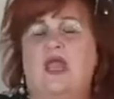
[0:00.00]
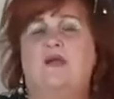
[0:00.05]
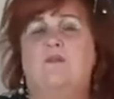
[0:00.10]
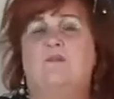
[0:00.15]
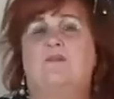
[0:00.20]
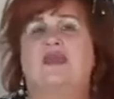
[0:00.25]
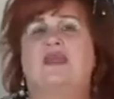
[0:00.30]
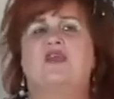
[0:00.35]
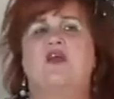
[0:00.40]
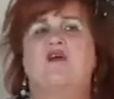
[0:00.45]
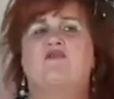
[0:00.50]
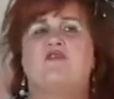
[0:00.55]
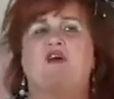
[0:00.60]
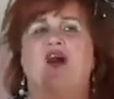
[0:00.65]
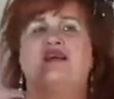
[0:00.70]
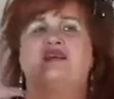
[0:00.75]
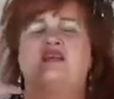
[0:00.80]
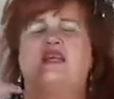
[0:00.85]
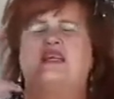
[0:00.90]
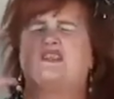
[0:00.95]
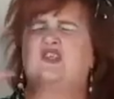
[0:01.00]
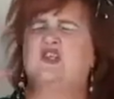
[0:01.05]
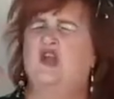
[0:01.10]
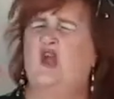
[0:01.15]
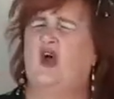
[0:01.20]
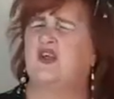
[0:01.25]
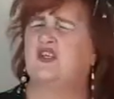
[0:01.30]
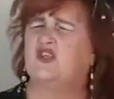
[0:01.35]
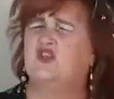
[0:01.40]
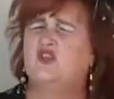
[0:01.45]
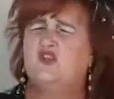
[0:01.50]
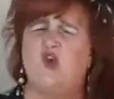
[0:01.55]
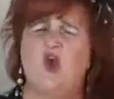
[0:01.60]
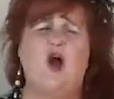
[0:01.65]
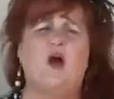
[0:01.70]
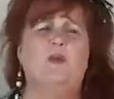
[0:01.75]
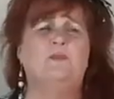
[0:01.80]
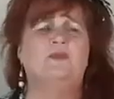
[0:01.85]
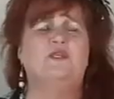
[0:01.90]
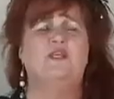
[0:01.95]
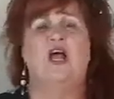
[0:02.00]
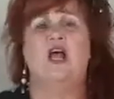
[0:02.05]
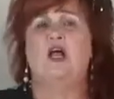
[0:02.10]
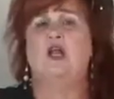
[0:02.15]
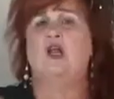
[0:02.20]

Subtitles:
Many of us has lost jobs,